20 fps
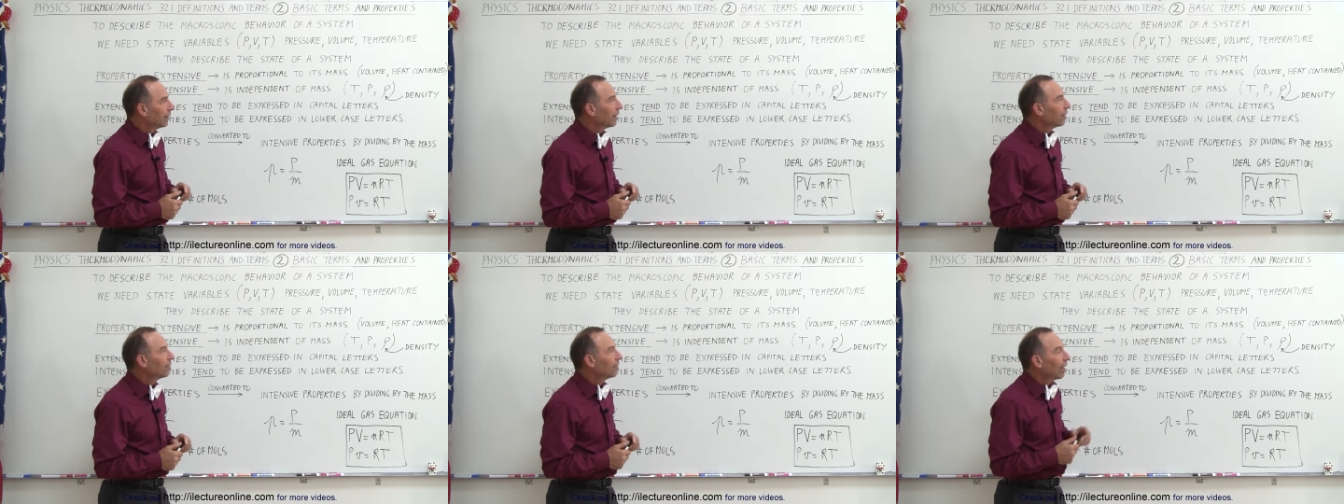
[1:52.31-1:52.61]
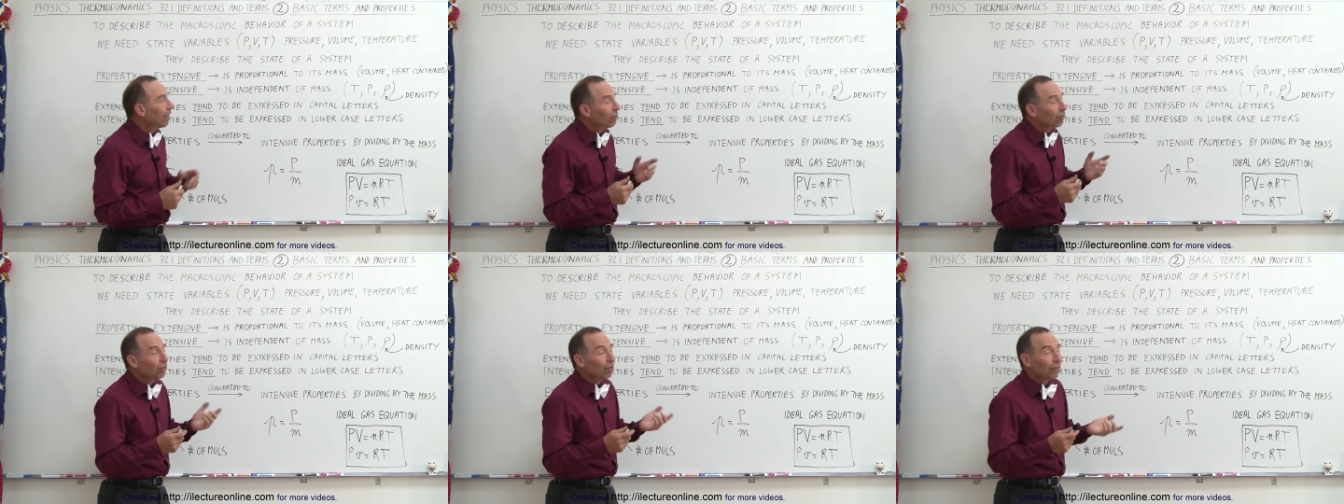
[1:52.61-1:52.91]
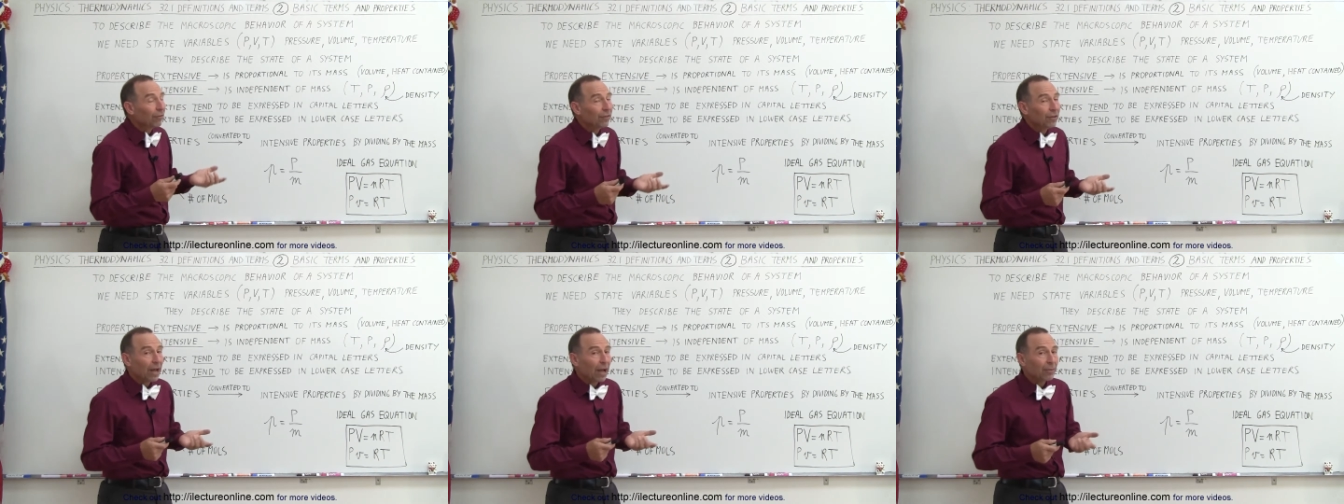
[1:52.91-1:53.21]
The
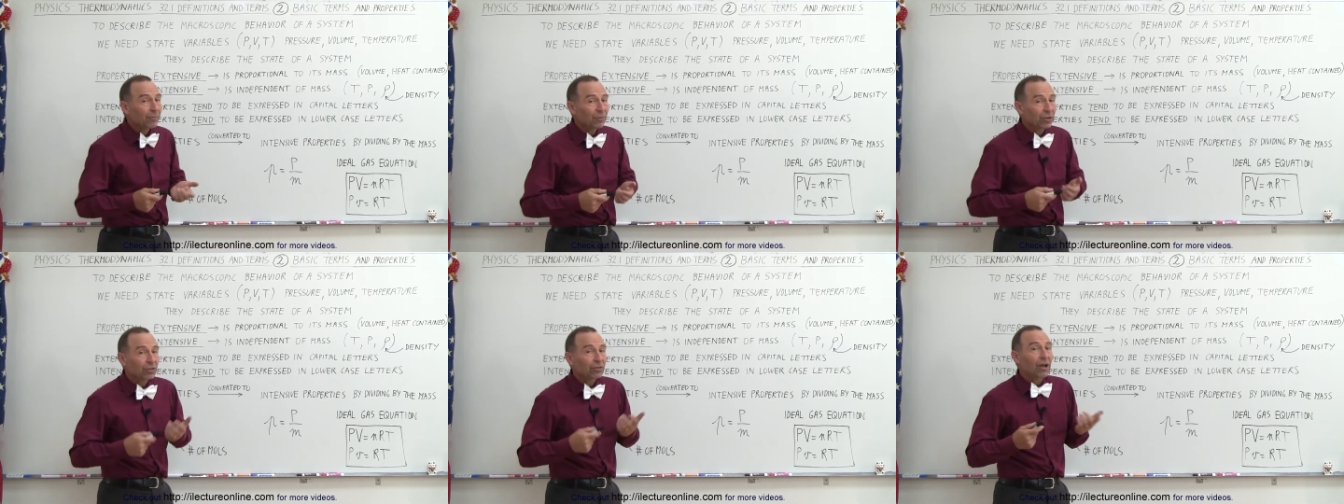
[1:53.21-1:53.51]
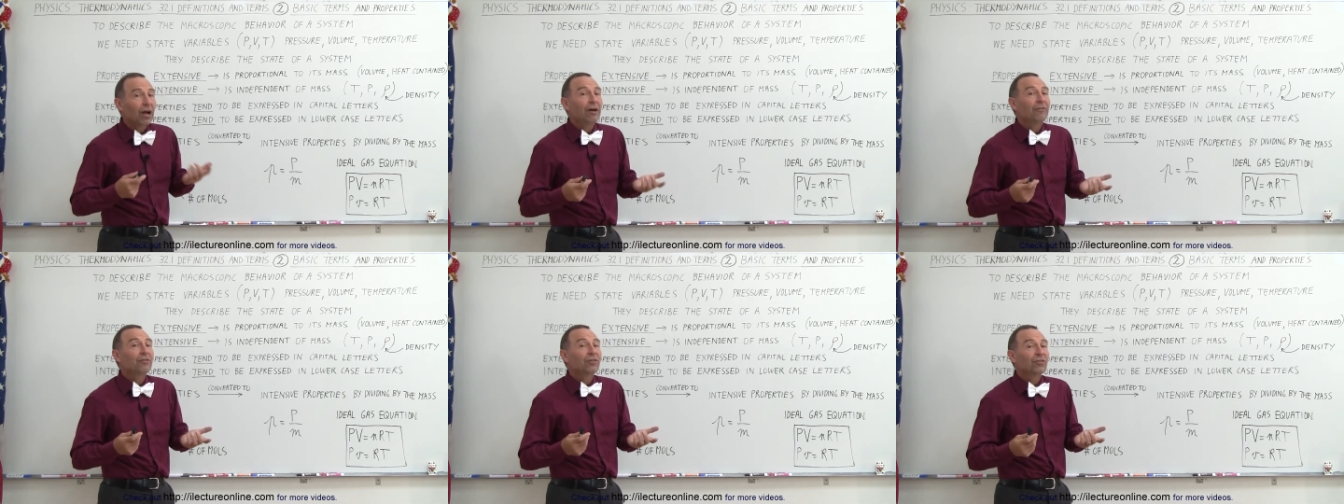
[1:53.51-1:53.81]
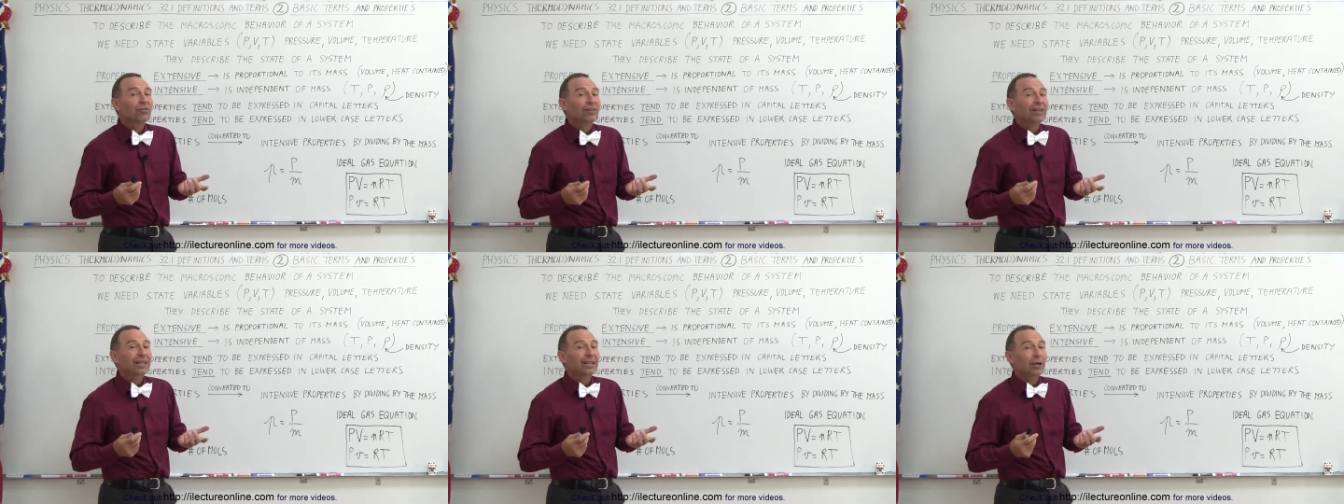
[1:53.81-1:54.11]
density of an object
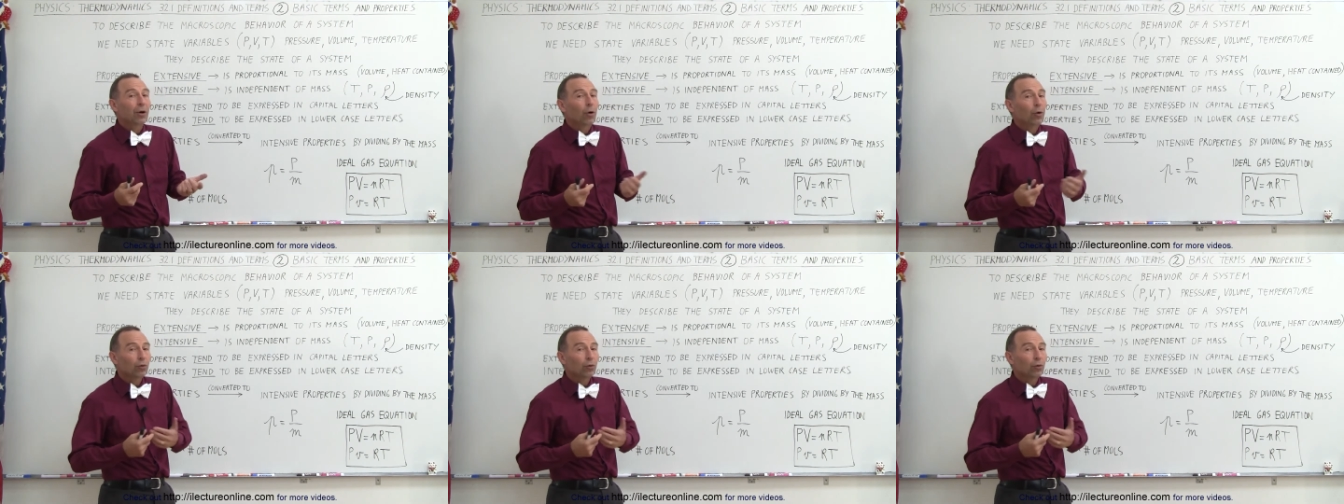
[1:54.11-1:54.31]
obviously